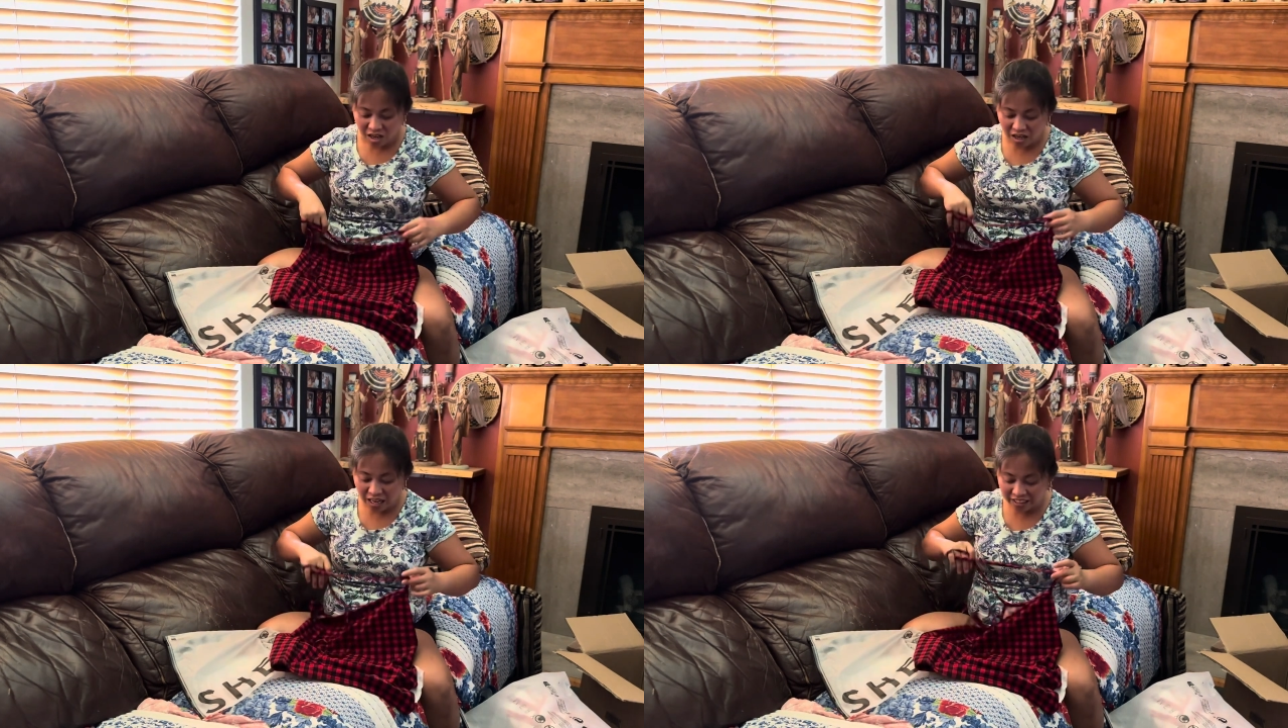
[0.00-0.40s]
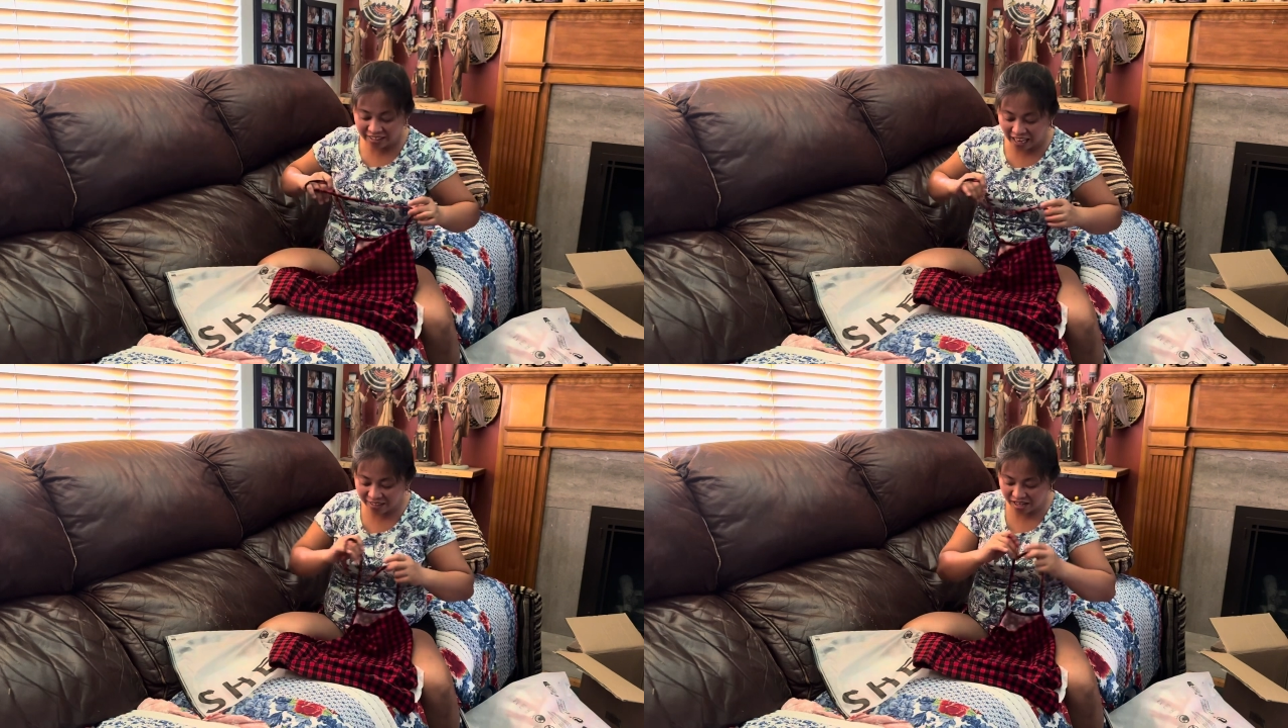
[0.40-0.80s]
like
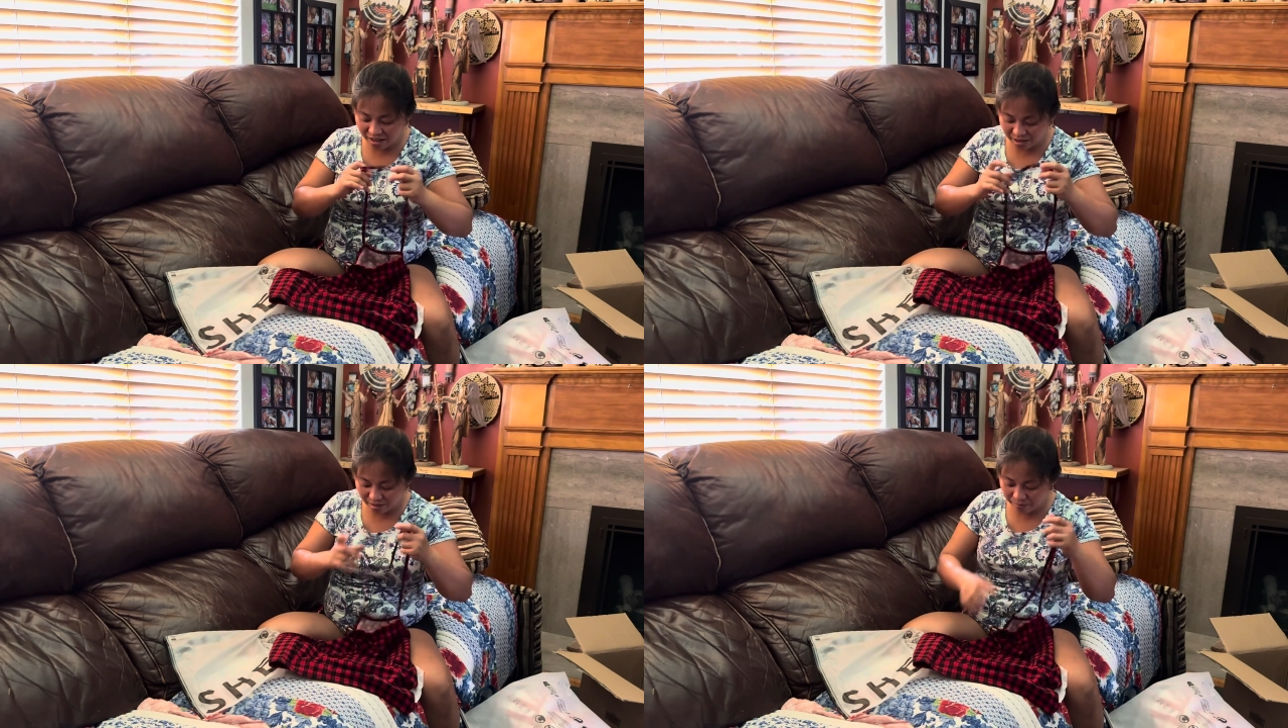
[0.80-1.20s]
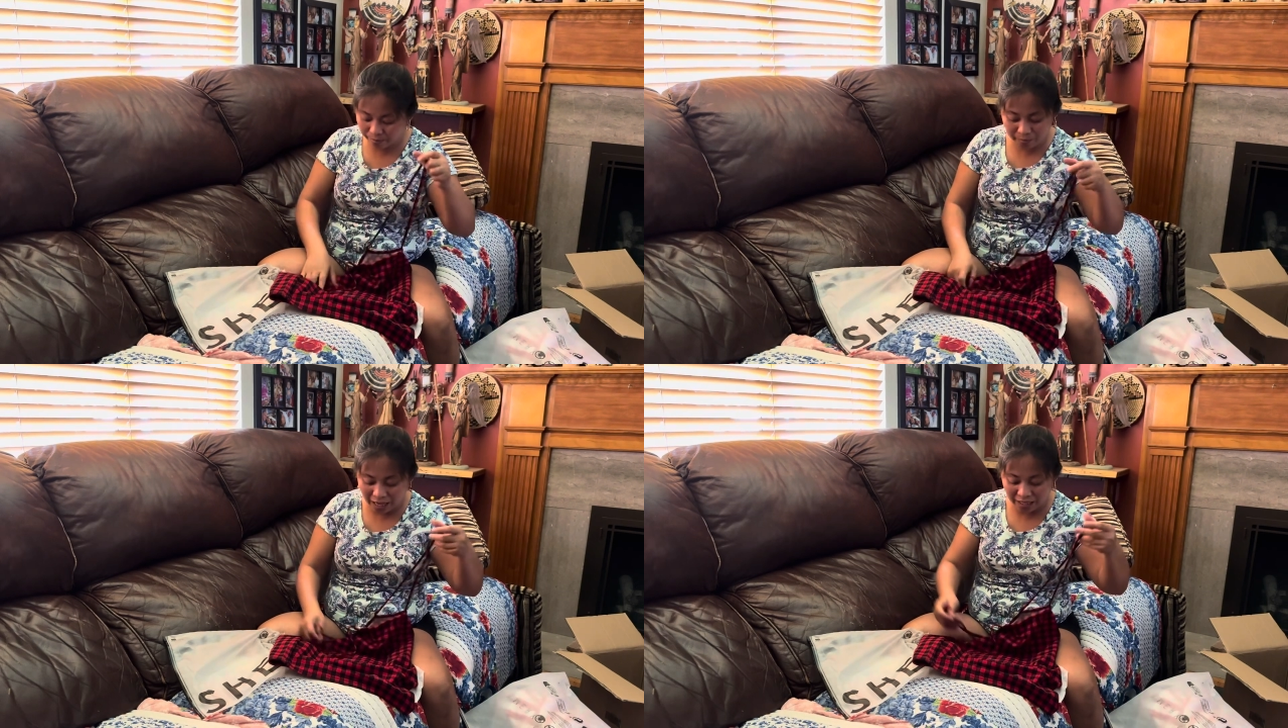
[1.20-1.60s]

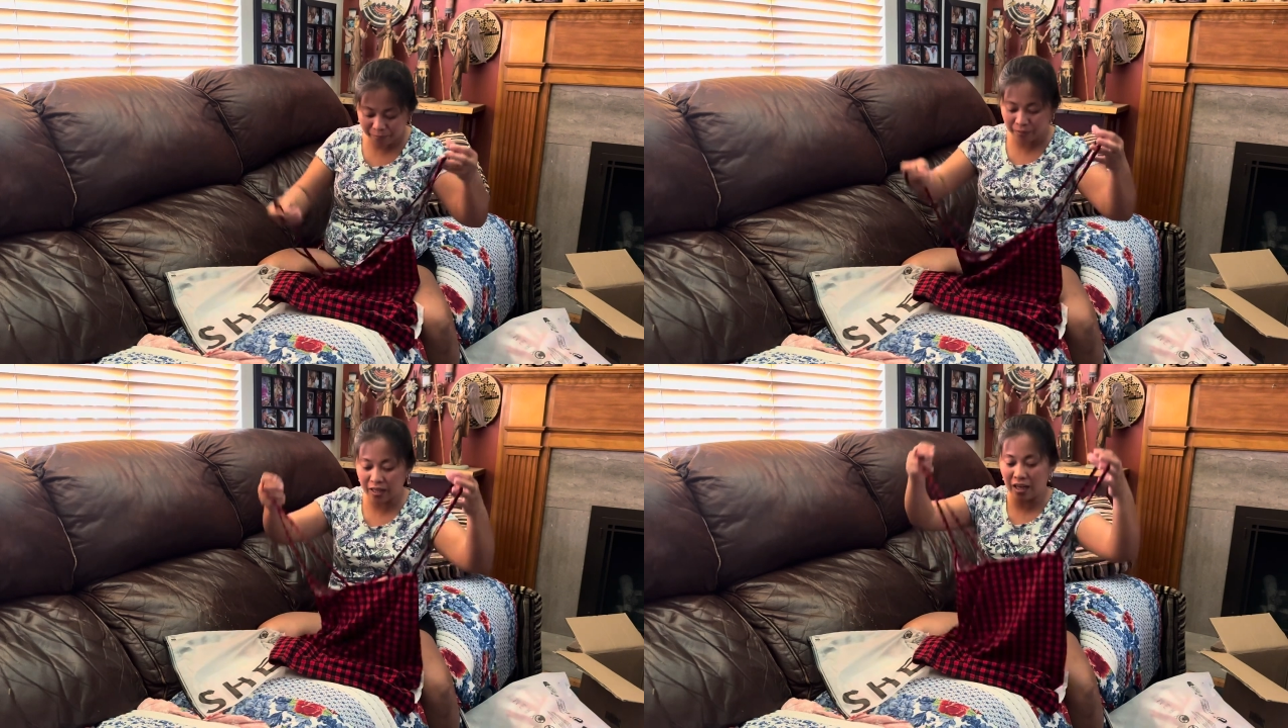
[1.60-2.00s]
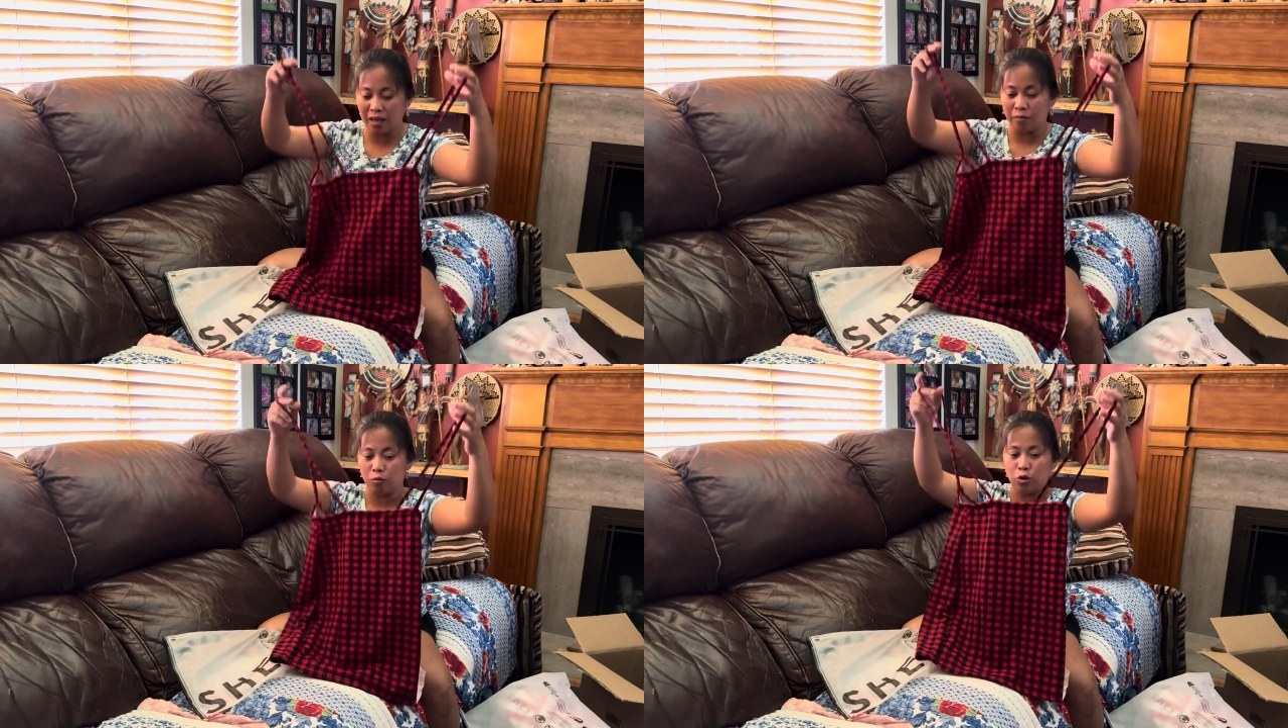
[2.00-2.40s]
9
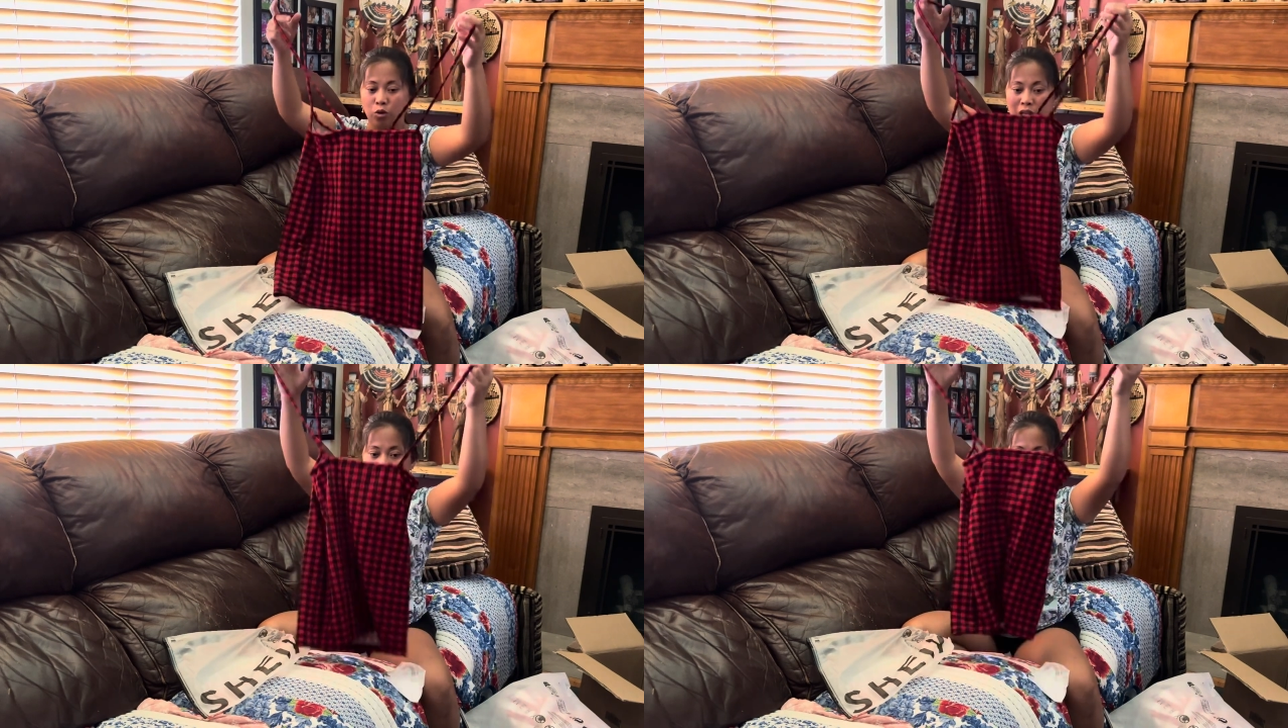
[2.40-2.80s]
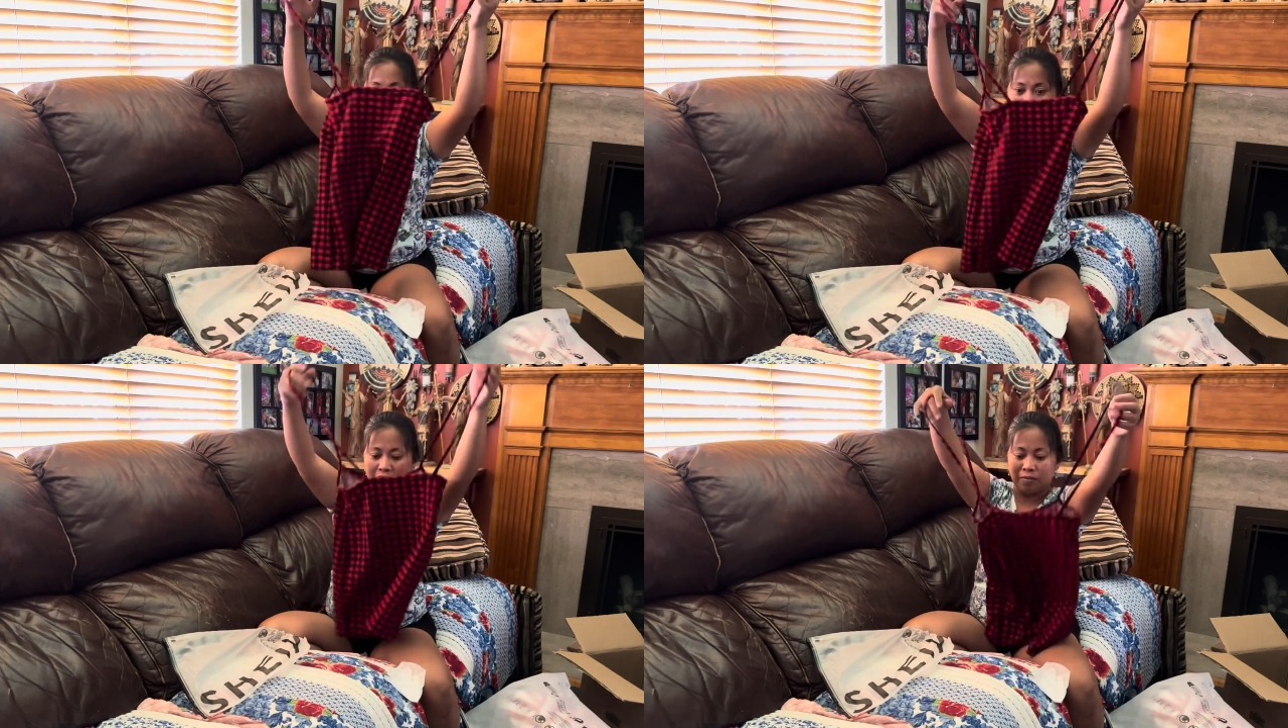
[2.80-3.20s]
p.m. We don't have
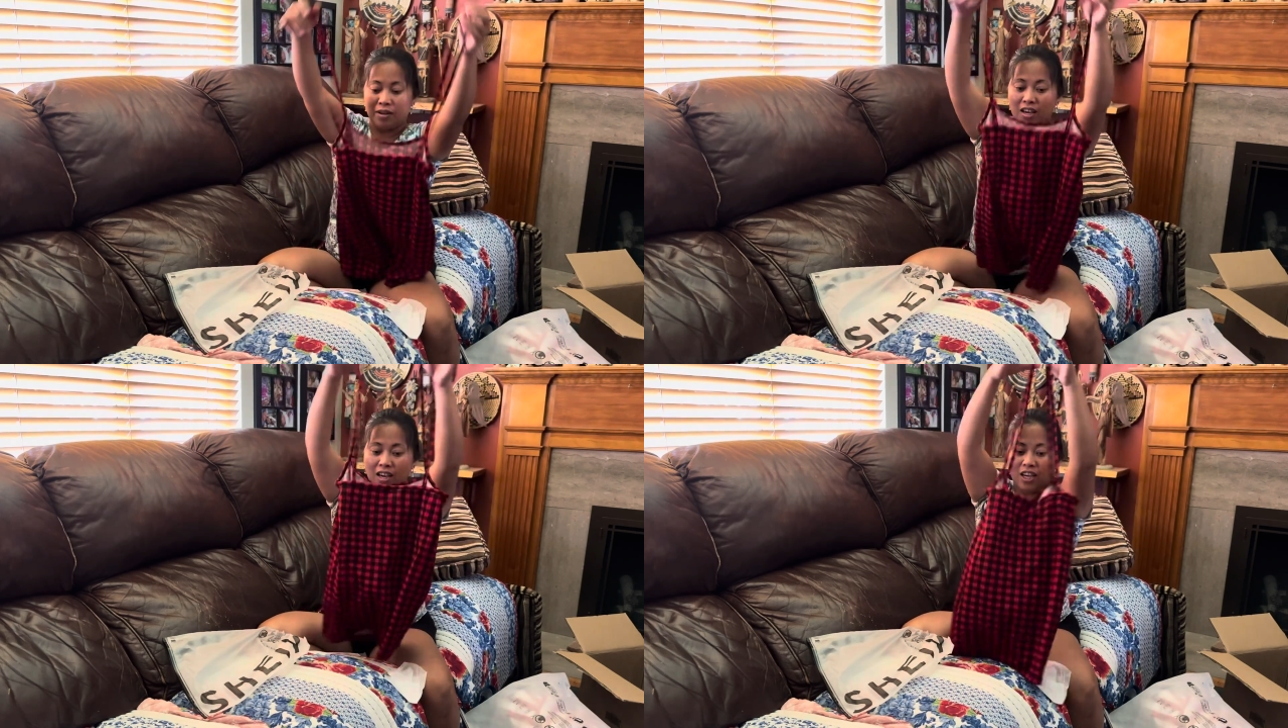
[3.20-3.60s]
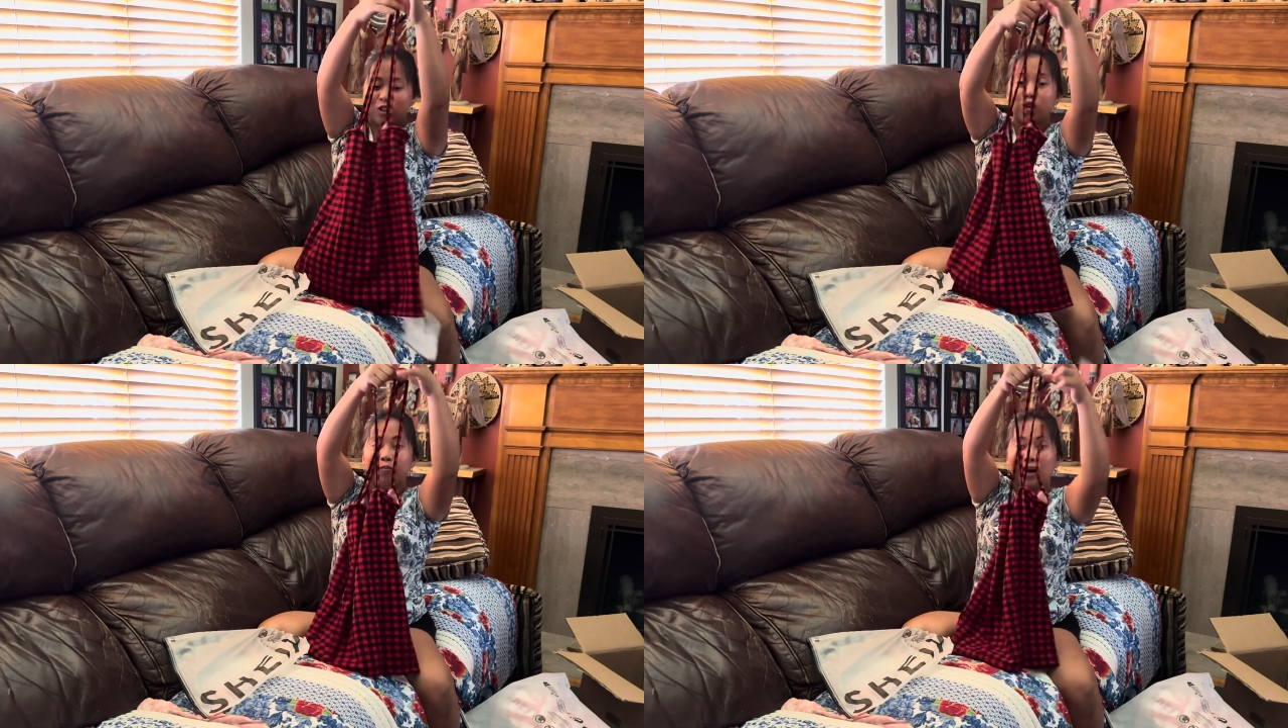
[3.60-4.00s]
enough time. Ito
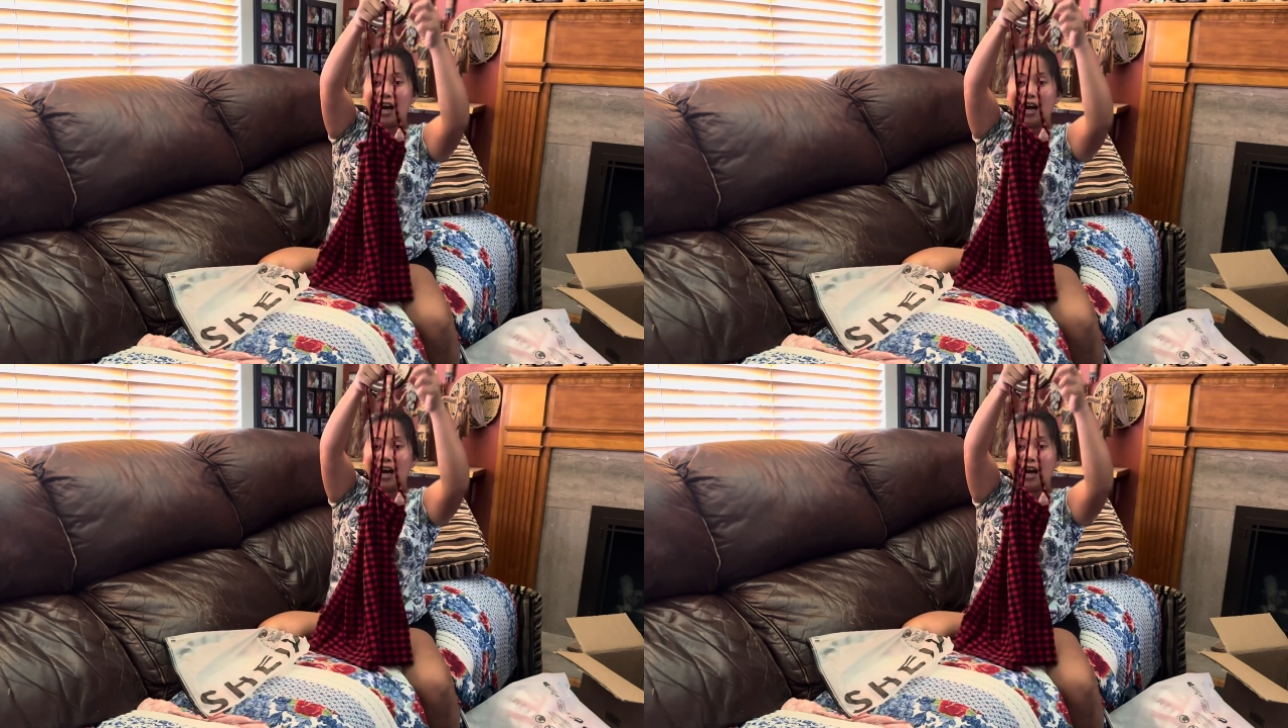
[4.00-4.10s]
yung pang